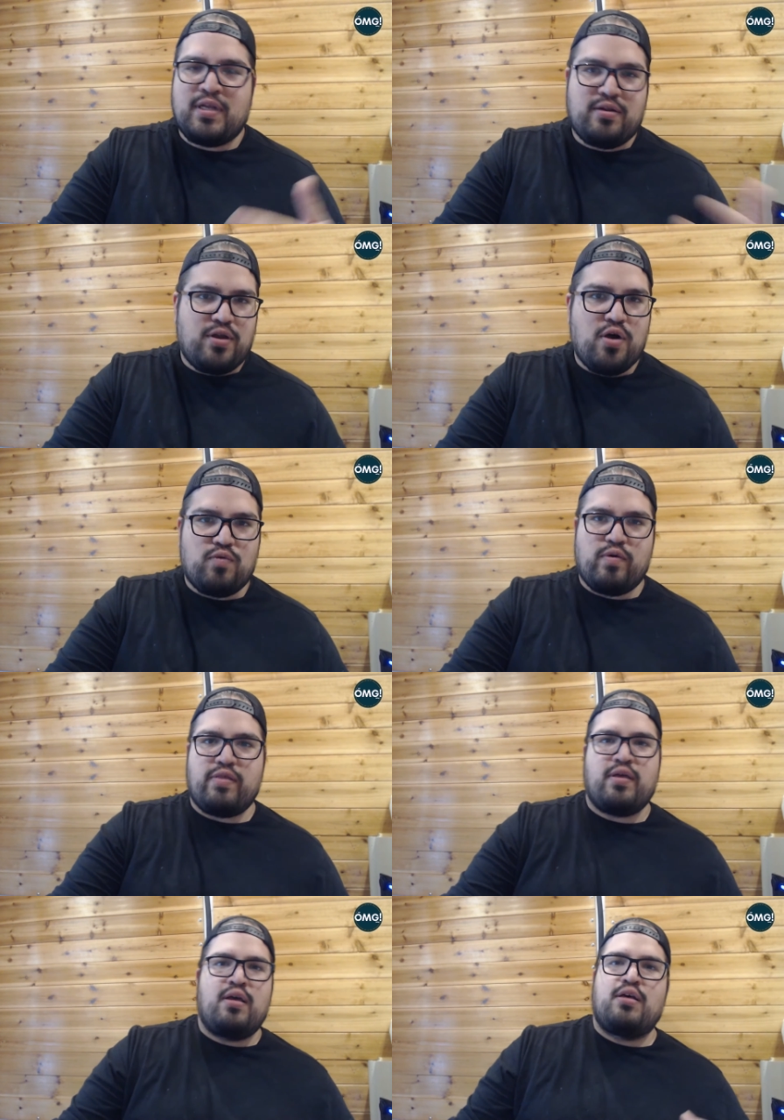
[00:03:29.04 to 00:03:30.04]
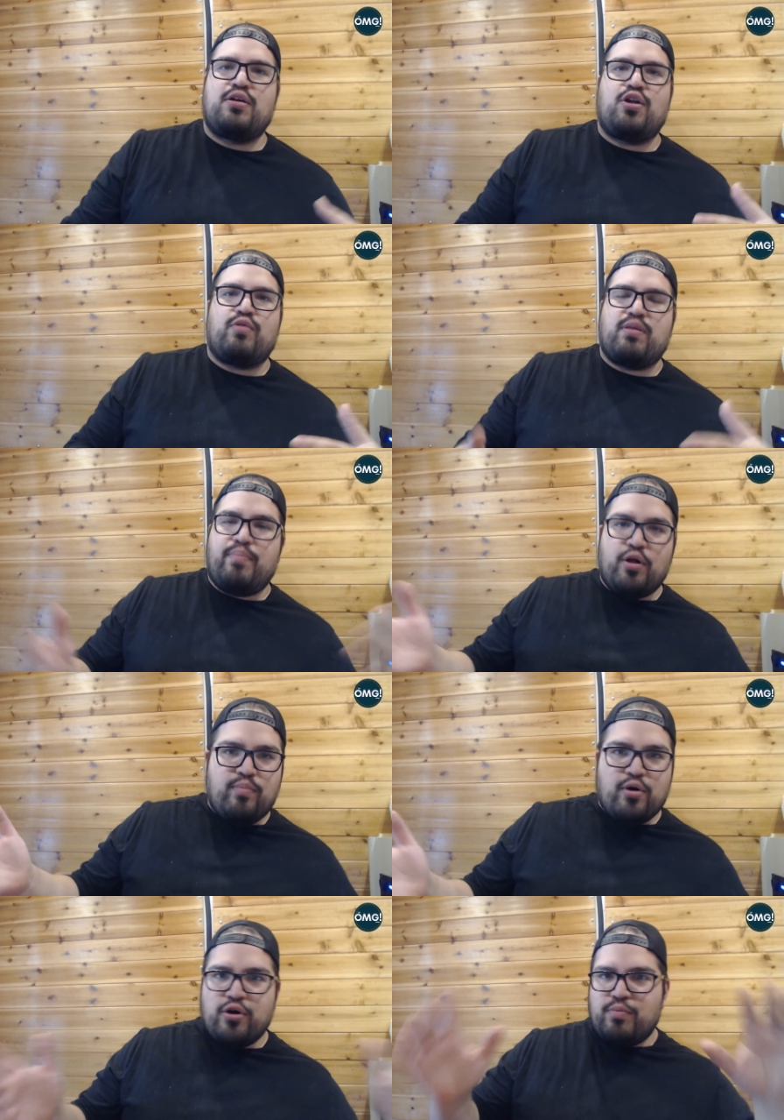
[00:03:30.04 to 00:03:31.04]
No, with a
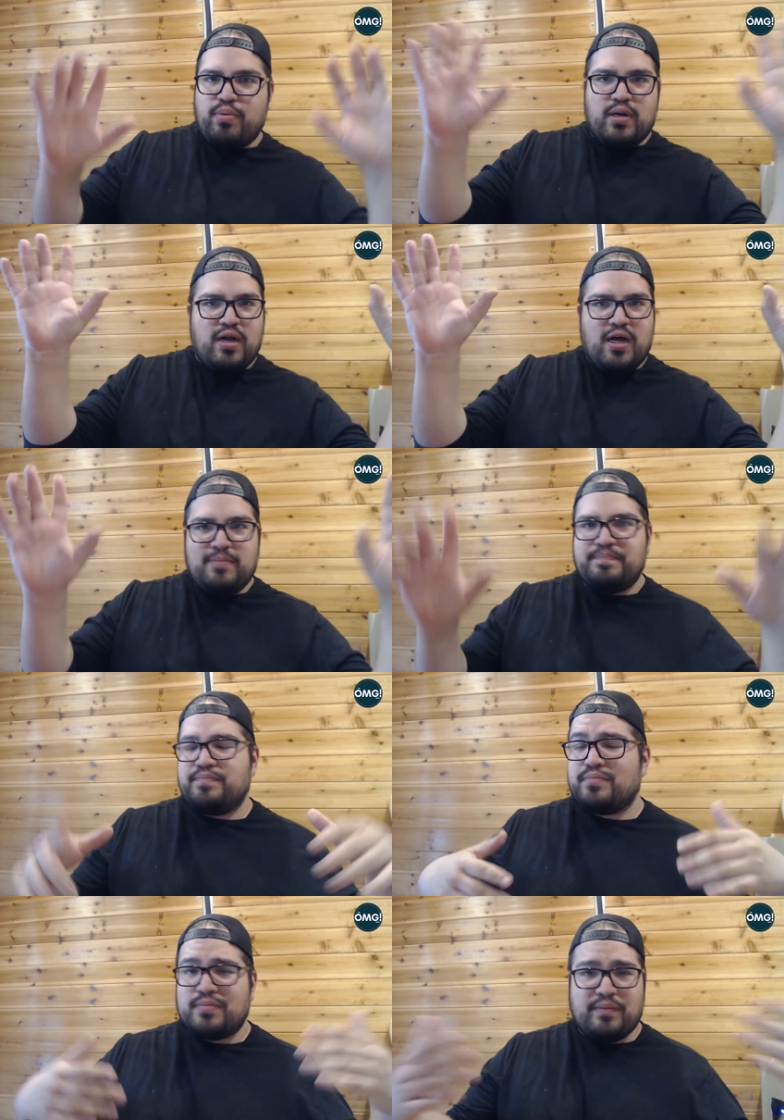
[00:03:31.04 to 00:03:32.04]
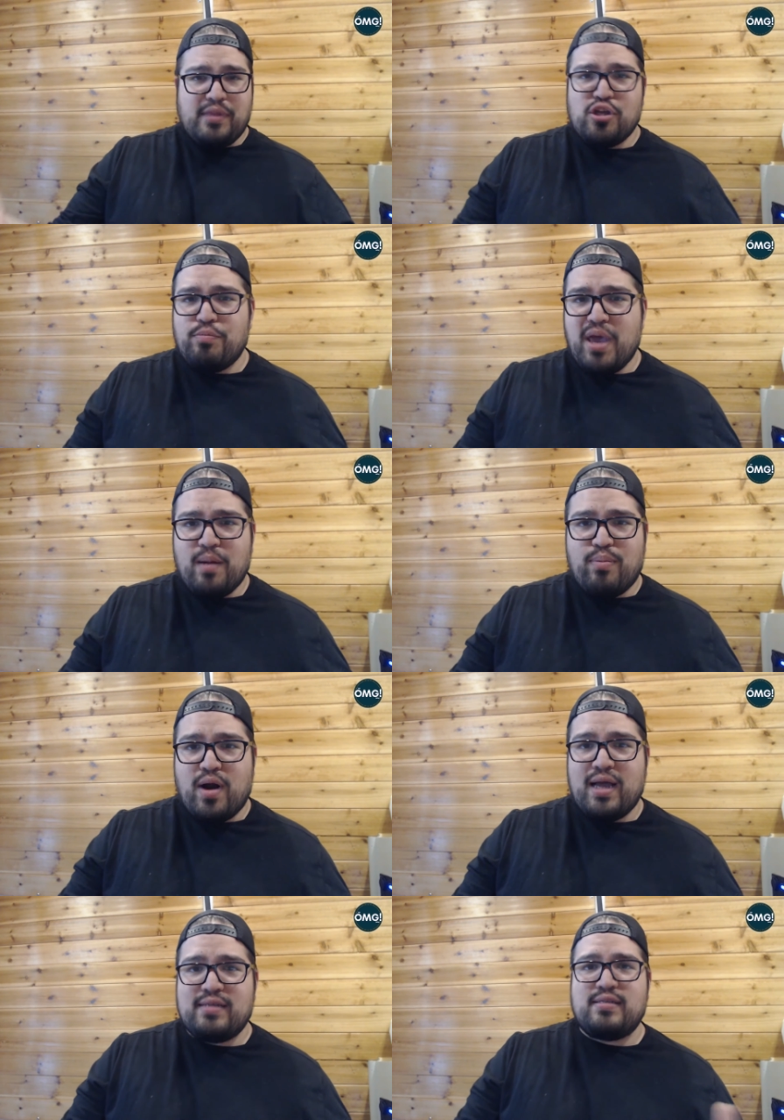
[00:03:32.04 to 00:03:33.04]
billboard, you put it up, you pay a
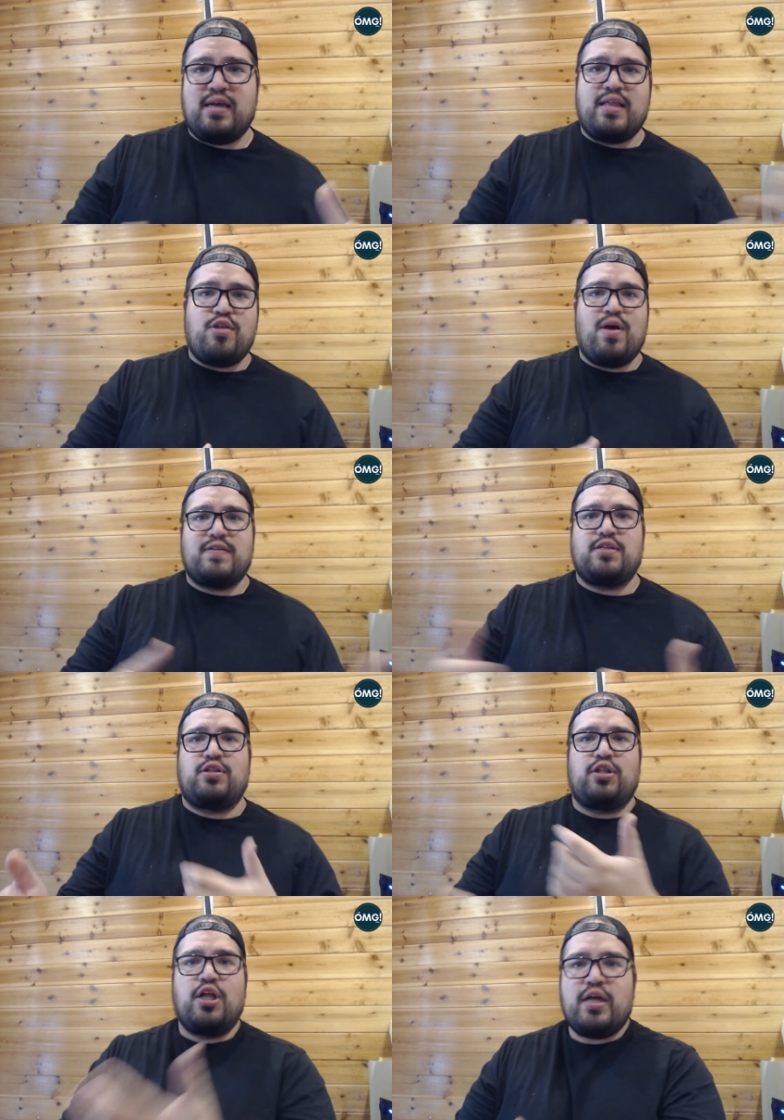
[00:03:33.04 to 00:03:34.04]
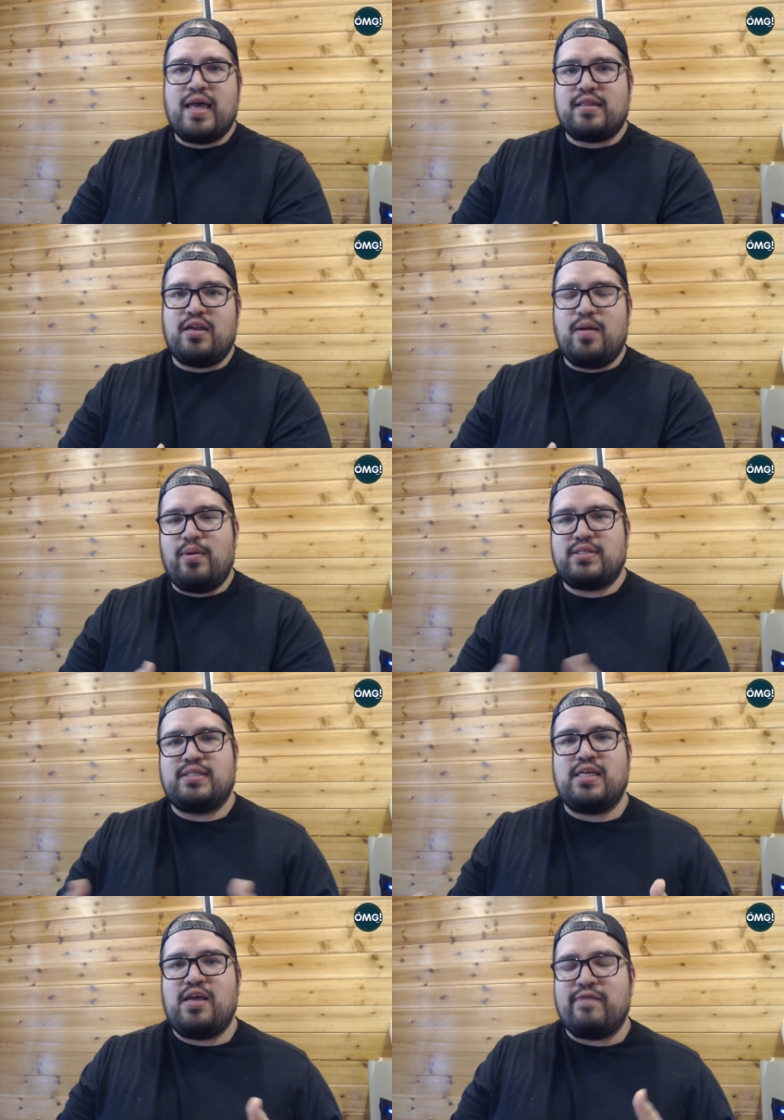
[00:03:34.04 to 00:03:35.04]
price, and then you have to look at the numbers and
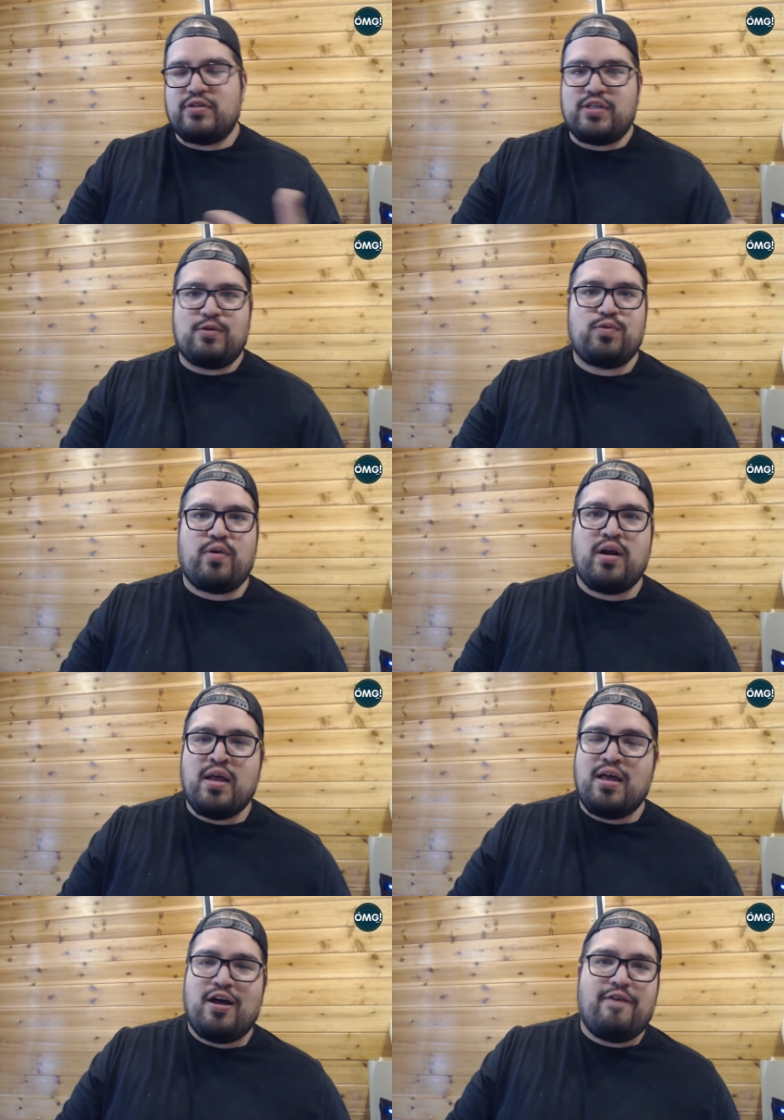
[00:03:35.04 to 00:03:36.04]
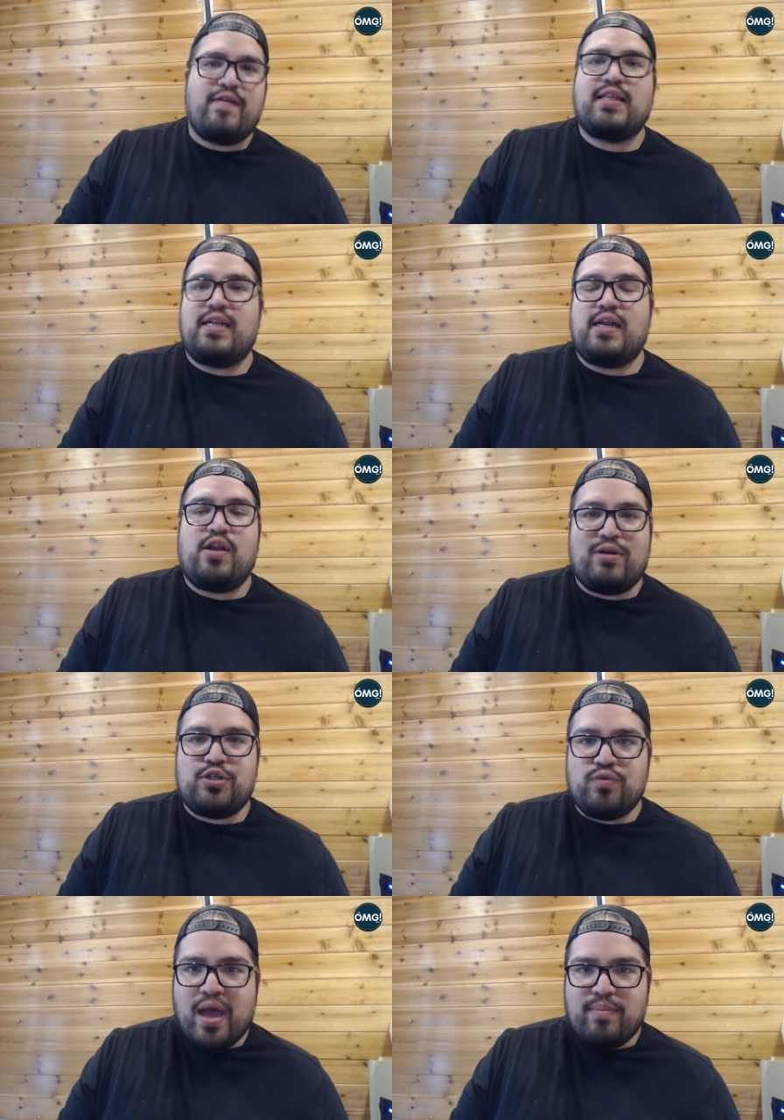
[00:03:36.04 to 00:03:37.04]
see if your sales were affected in any which way.